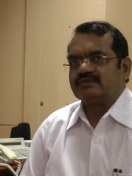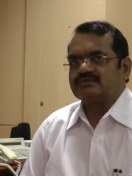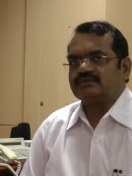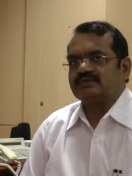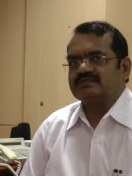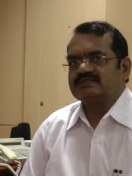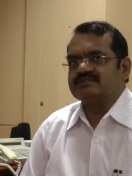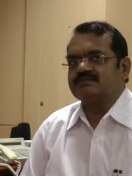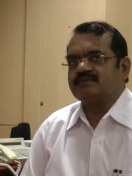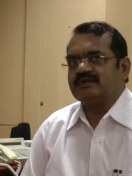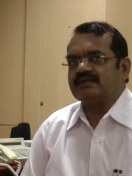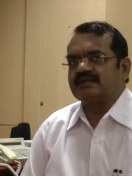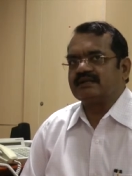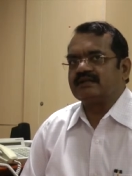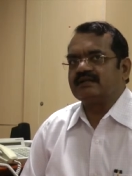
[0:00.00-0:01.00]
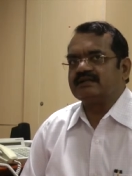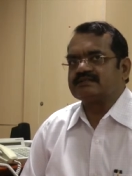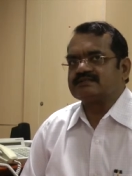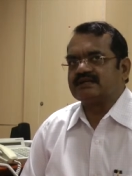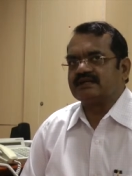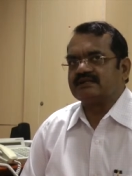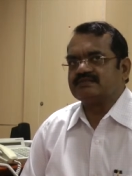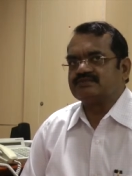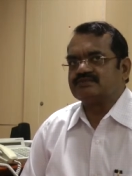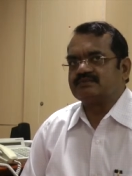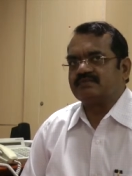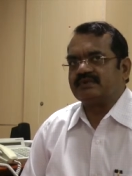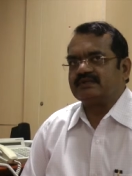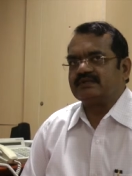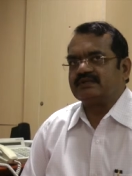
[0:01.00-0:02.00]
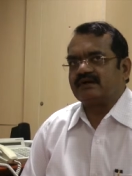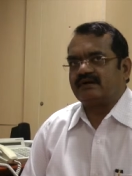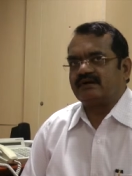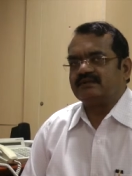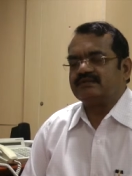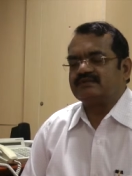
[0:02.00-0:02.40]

So this made really a challenge to bringing all